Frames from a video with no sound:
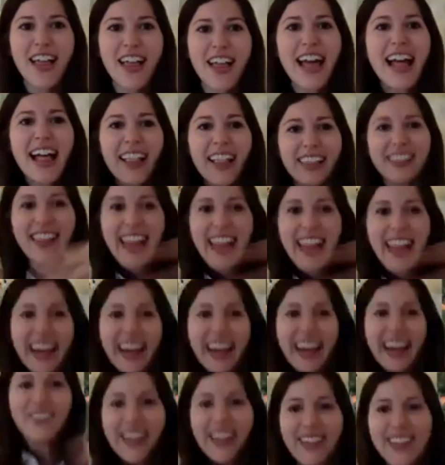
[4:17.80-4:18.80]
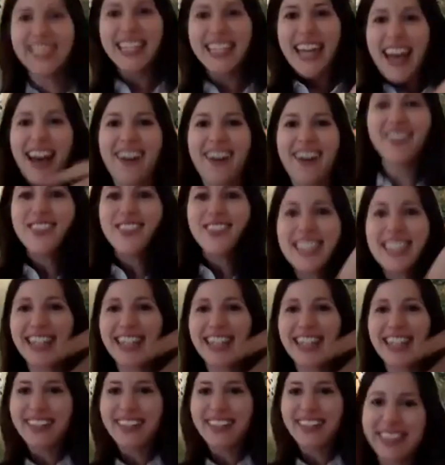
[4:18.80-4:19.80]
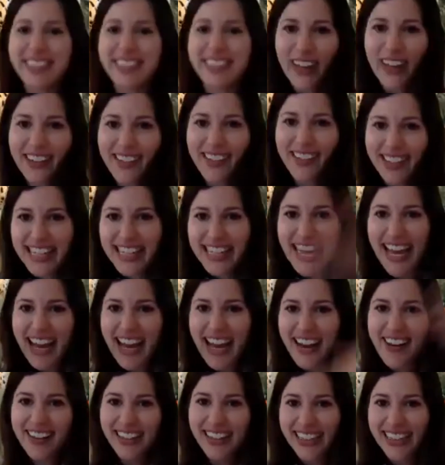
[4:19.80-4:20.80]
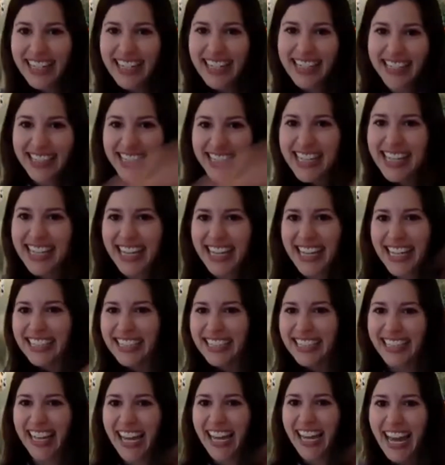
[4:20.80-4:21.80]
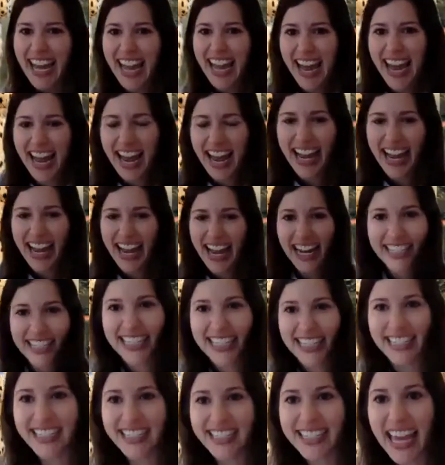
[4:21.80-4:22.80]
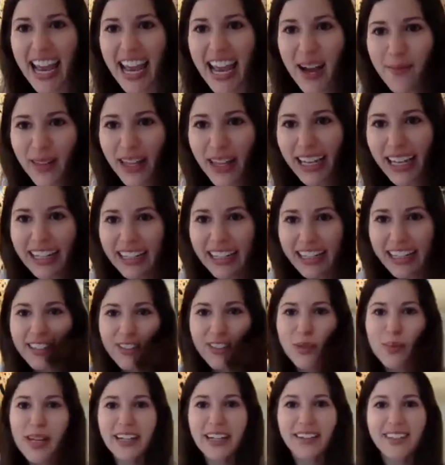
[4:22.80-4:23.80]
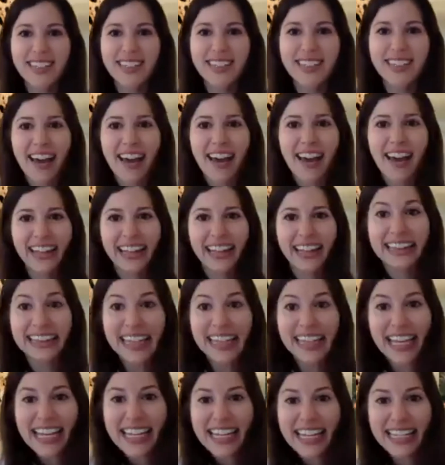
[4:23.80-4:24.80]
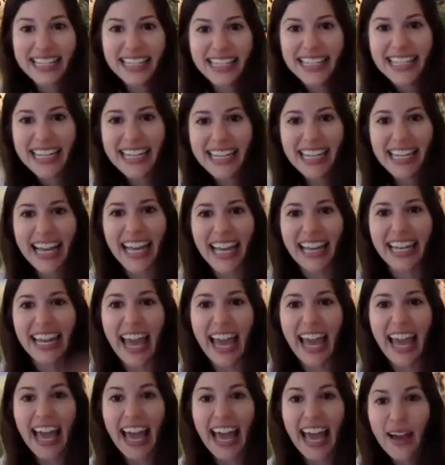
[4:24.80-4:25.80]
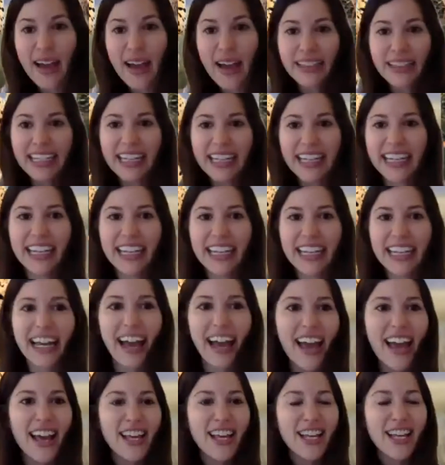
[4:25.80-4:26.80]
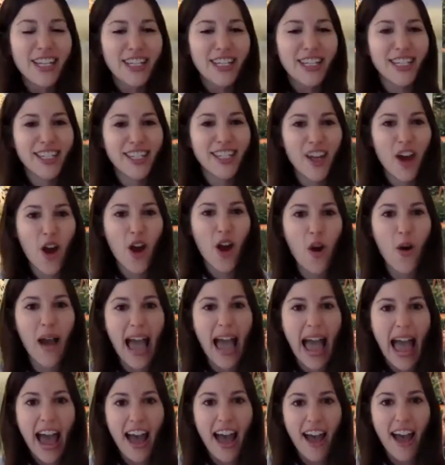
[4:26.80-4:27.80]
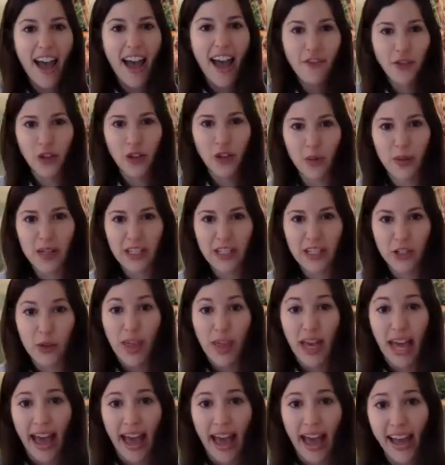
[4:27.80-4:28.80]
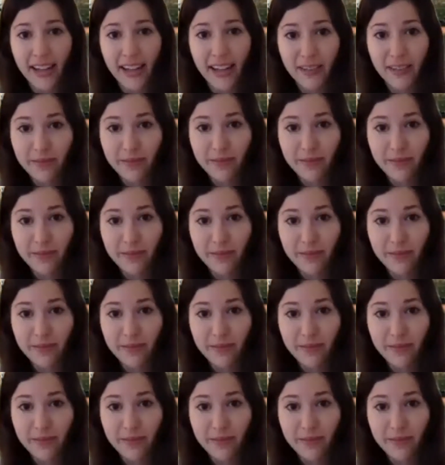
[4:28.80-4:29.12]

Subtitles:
let your wiggles out. Who's going to let their wiggles out? Can I see it? Yeah, I see Sam letting his wiggles out and Lindsay and Emily. So after we do that,